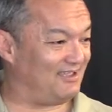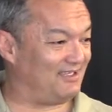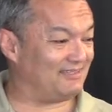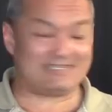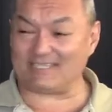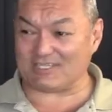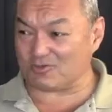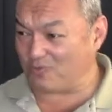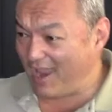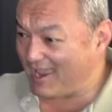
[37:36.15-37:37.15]
This is
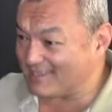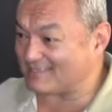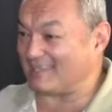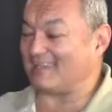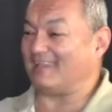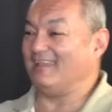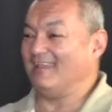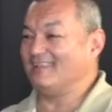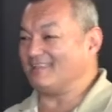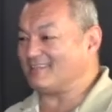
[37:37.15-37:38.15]
crazy.
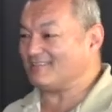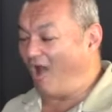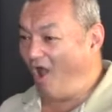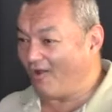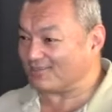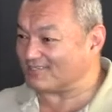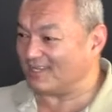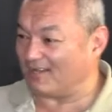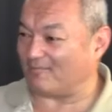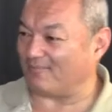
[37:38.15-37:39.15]
This is
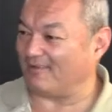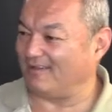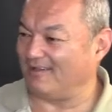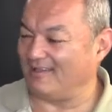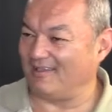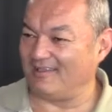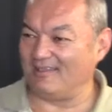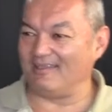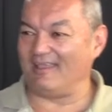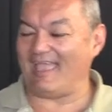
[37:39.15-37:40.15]
awesome.
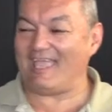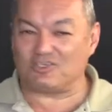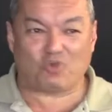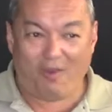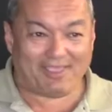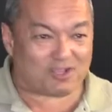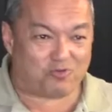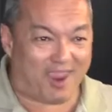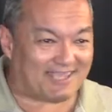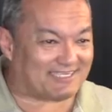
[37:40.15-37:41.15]
Enjoy the
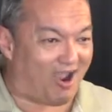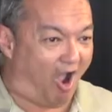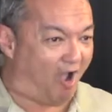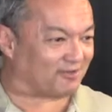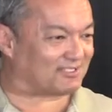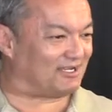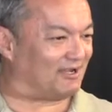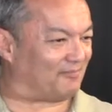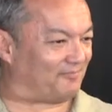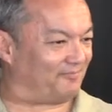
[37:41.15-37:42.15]
crazy awesome.